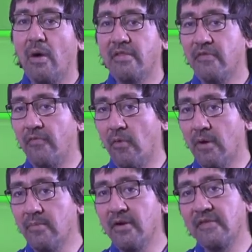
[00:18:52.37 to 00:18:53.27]
While the
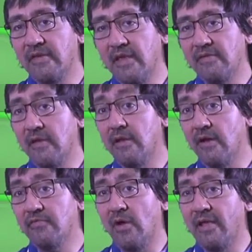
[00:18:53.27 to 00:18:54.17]
former is easy
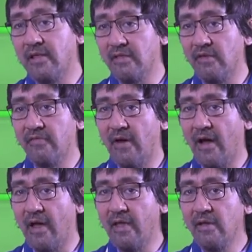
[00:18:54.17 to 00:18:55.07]
enough to
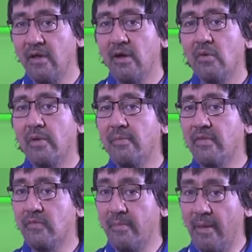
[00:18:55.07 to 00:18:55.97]
identify, we
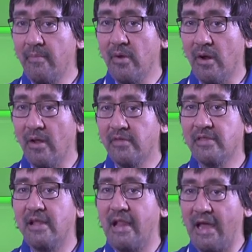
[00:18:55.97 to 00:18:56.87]
must remember
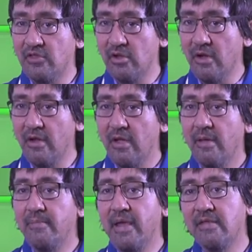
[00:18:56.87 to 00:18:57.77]
that the latter,
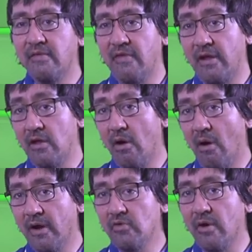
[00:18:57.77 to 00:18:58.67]
being the very
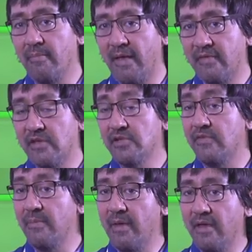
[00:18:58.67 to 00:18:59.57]
heart or message
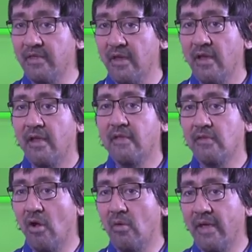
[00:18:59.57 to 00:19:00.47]
of the myth,
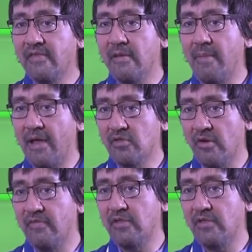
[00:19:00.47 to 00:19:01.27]
is always a matter